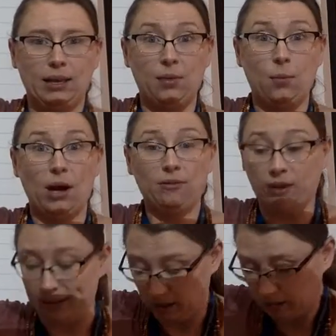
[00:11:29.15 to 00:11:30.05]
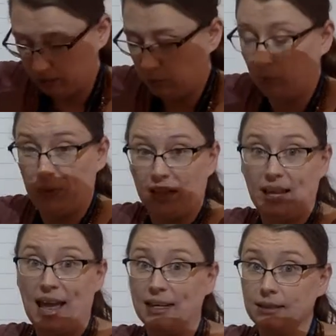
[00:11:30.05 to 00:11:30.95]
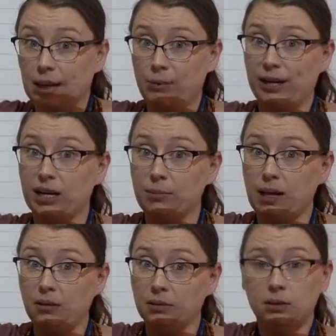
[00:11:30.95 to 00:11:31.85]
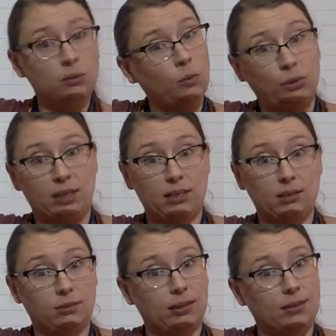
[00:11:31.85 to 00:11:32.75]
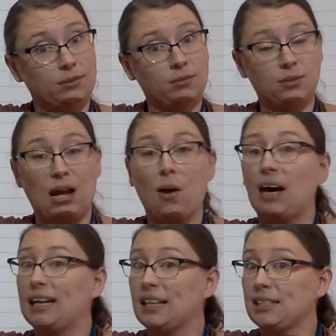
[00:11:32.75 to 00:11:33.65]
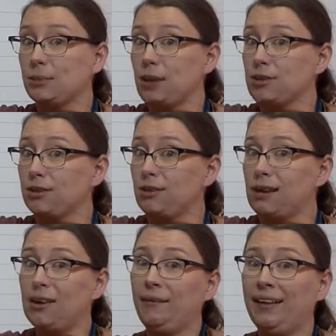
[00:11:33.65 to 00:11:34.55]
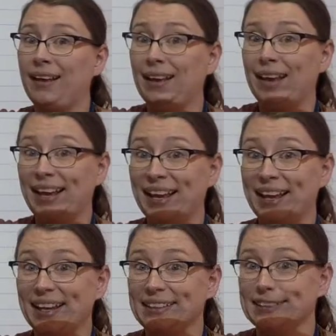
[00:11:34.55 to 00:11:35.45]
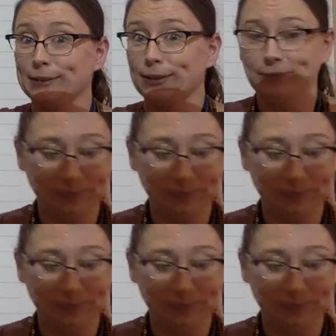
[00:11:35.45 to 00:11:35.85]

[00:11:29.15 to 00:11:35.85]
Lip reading: and the y final, with the end time we care about, when it hits the ground. So how high is it when it's on the ground? 0.